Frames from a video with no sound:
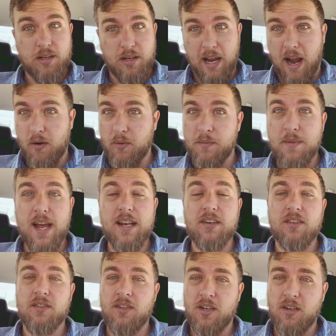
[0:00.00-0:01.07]
how we met,
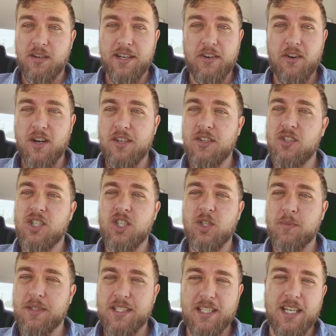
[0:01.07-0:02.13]
here on
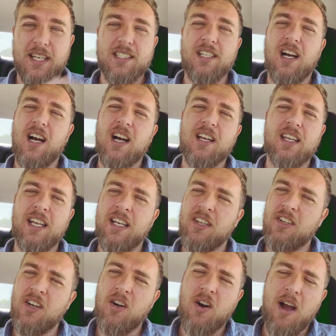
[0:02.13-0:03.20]
YouTube and TikTok.
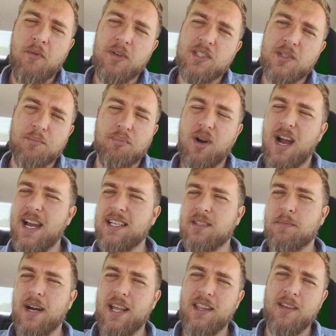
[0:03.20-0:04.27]
And, I was
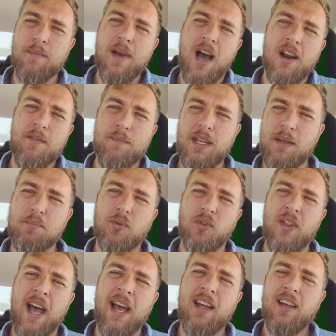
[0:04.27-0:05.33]
surprised by the amount of
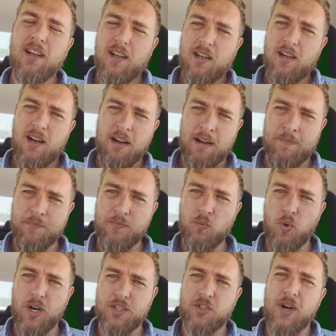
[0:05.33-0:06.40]
people that
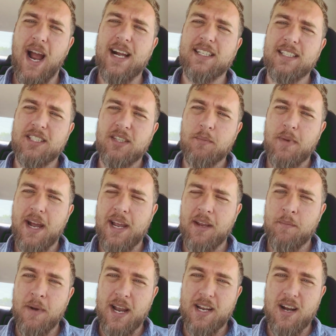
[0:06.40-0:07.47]
were attracted to
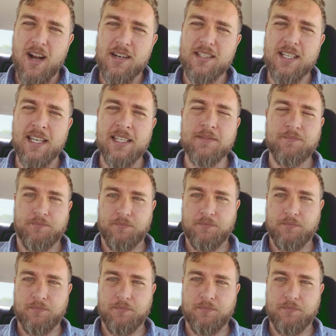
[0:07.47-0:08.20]
my content,